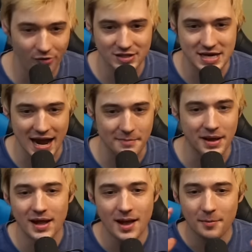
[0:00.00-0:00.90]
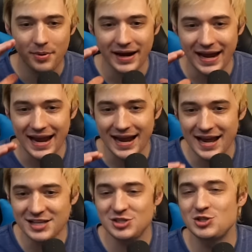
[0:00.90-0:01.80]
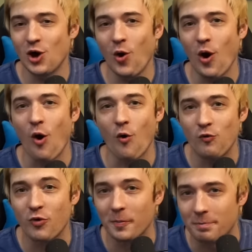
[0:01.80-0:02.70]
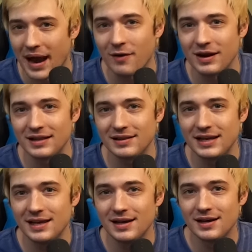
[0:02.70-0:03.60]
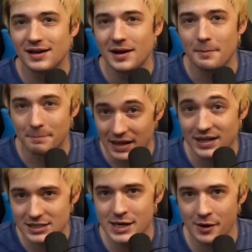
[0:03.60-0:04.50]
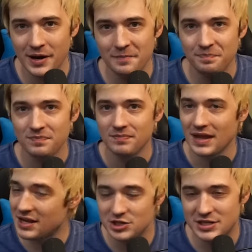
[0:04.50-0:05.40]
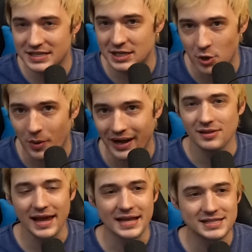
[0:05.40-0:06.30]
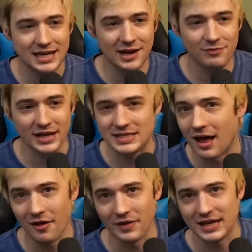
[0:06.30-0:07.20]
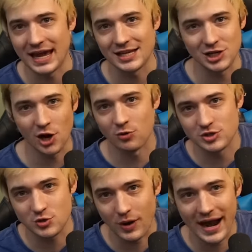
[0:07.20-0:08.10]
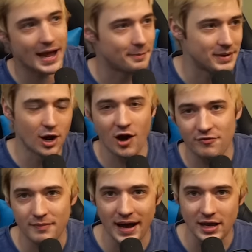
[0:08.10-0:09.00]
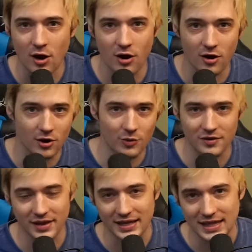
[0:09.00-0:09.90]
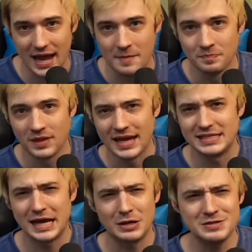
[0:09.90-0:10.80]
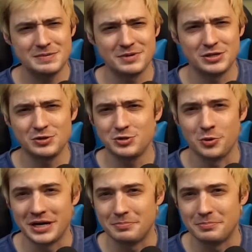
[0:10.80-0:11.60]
the time. But it's so overbearingly military, it just gets annoying. Like, instead of, like, telling the kid, you know, scram, get off my yard, or whatever like that, he tells him to do 20